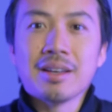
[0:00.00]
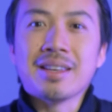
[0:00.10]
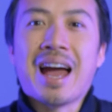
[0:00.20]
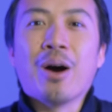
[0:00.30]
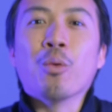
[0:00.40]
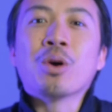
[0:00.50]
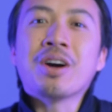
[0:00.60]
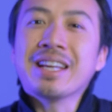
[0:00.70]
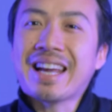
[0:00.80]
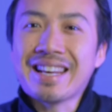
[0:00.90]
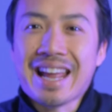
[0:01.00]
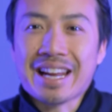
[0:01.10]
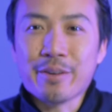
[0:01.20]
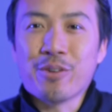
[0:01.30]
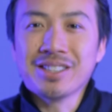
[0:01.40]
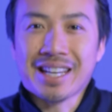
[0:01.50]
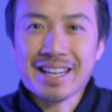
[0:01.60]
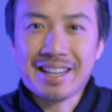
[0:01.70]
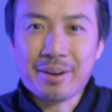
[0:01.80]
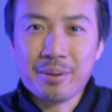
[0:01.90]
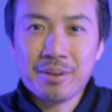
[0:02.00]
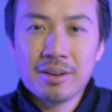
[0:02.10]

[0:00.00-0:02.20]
Now, we're going to get negative for a second here.